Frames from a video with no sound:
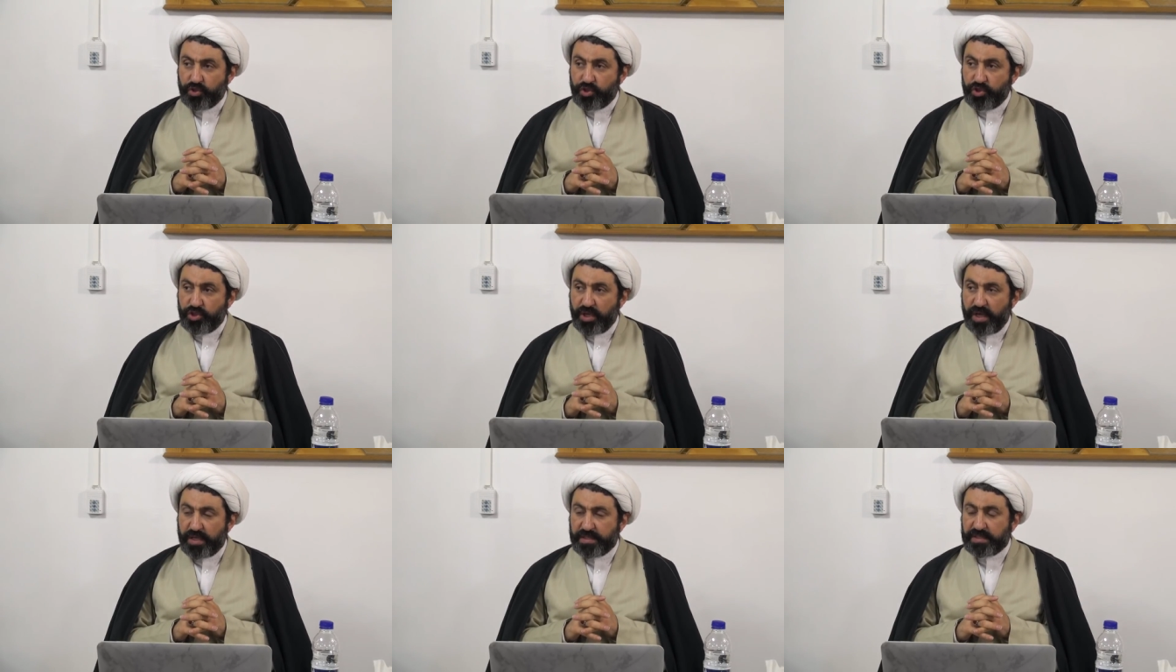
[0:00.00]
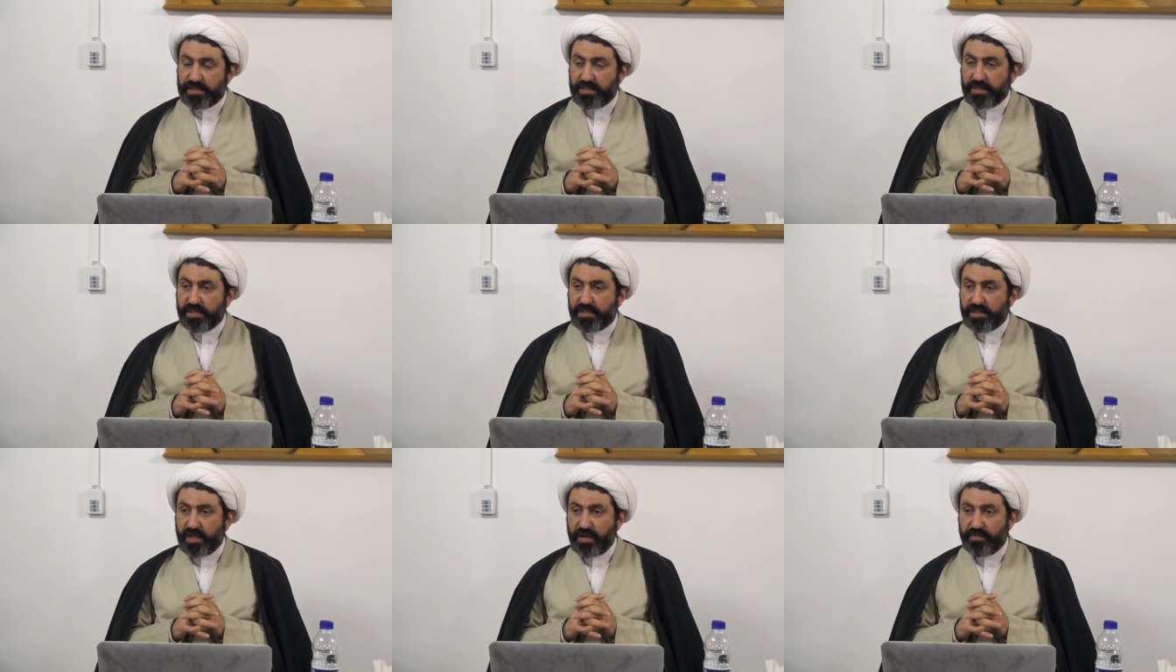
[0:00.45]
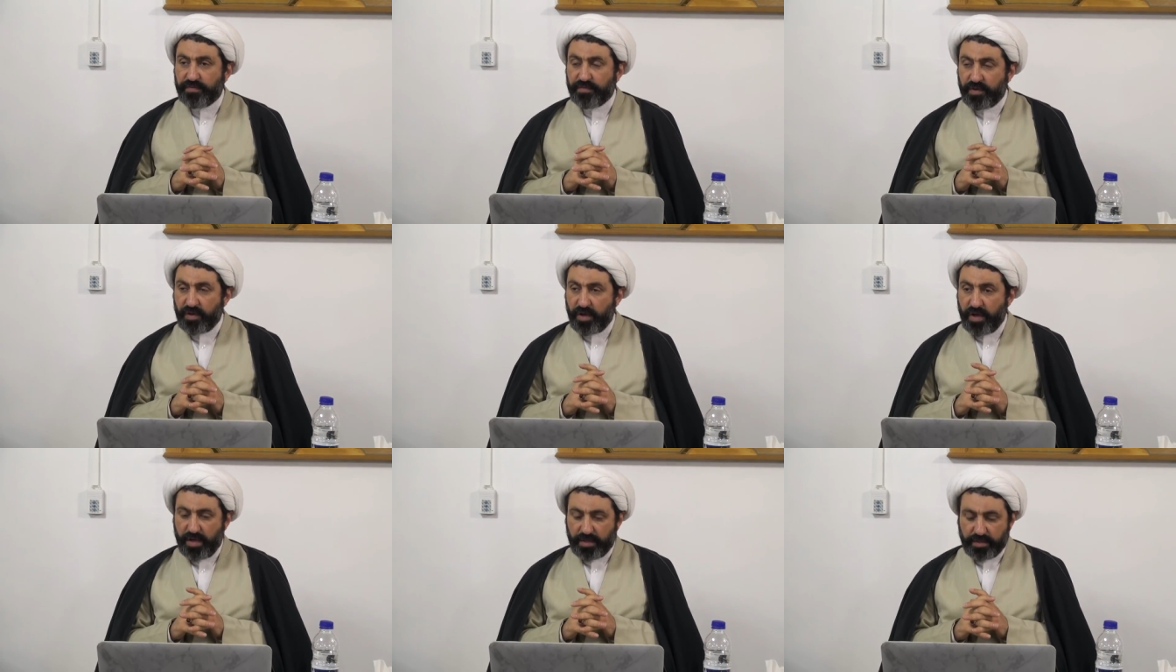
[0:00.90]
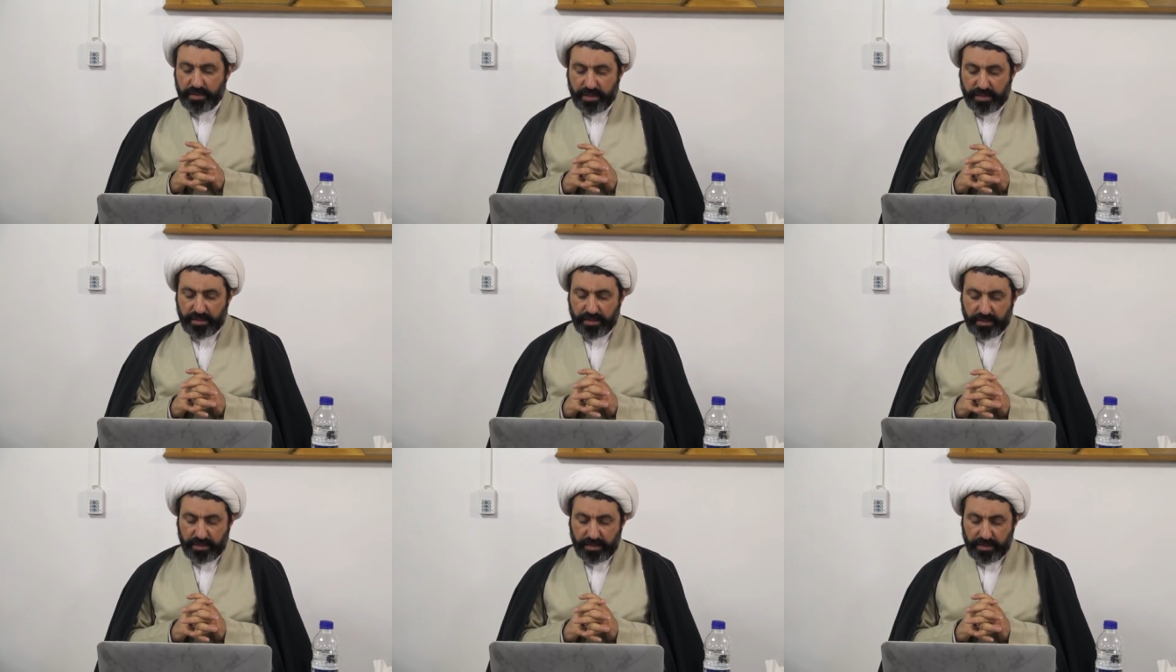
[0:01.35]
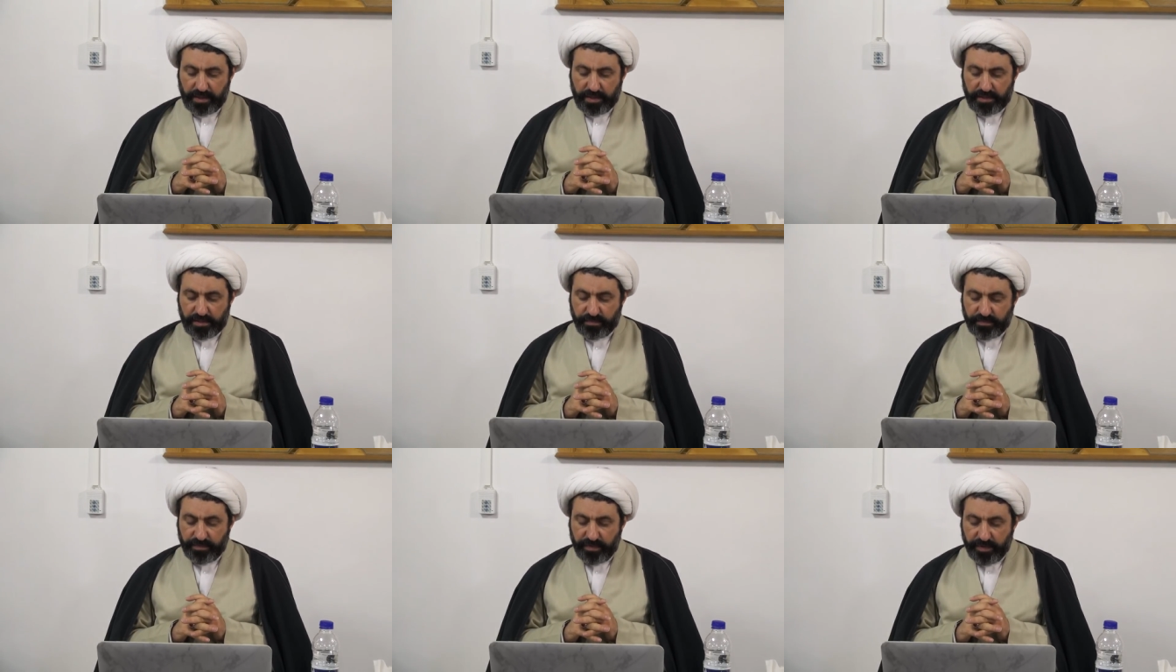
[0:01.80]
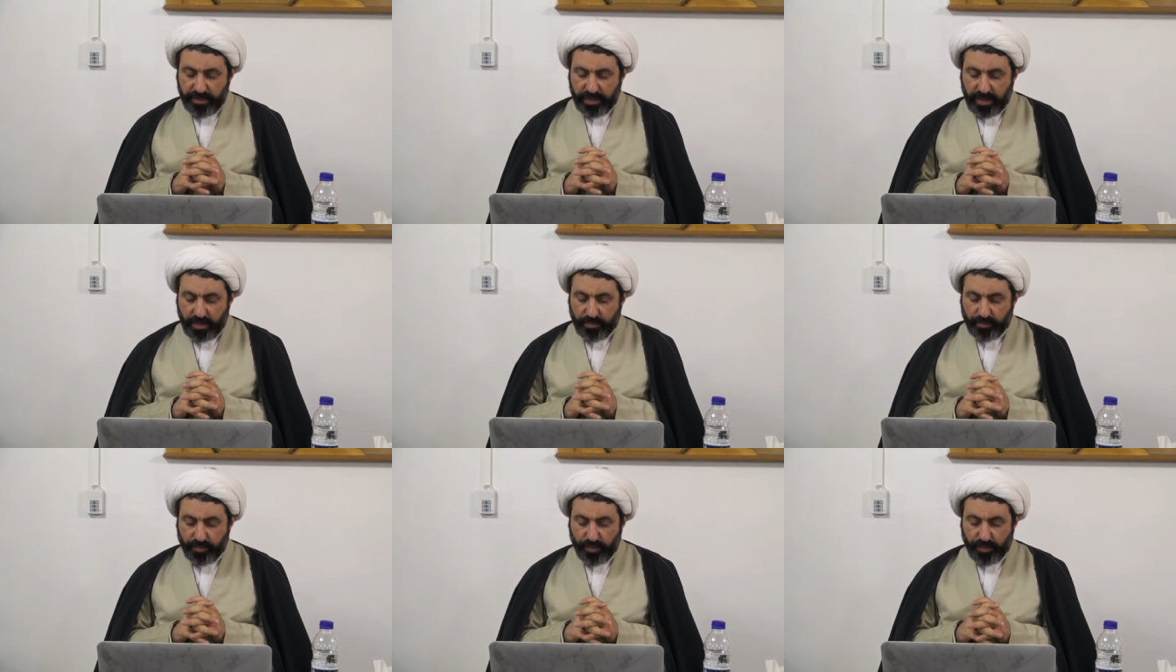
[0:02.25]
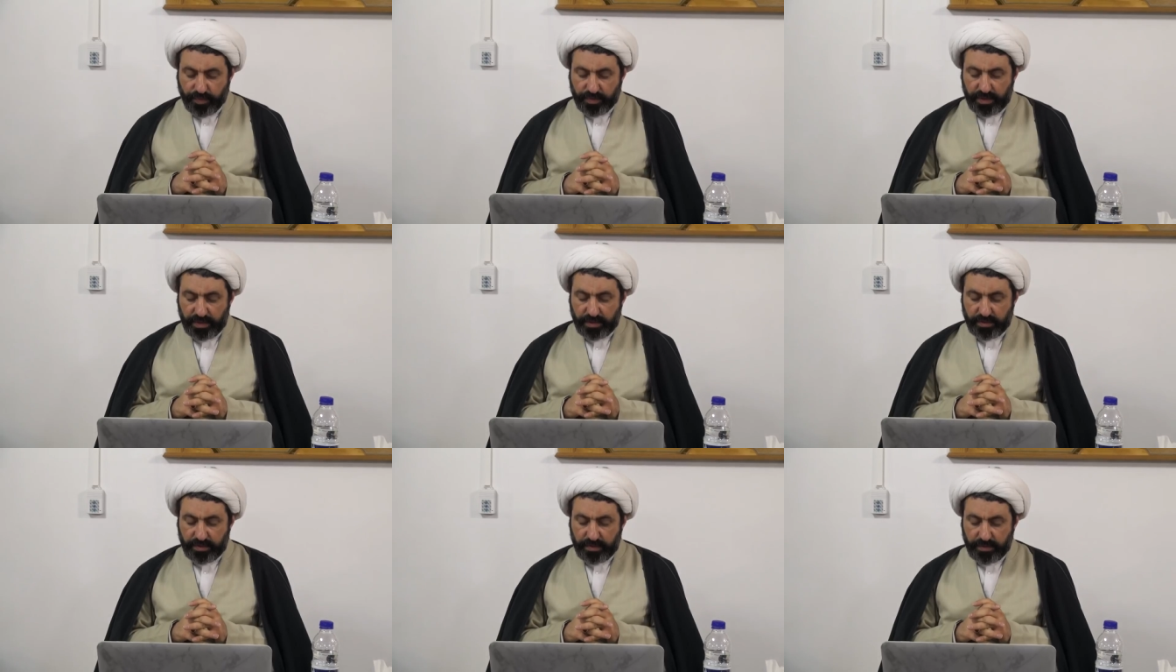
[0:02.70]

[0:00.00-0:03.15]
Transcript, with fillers: justice of God is very important.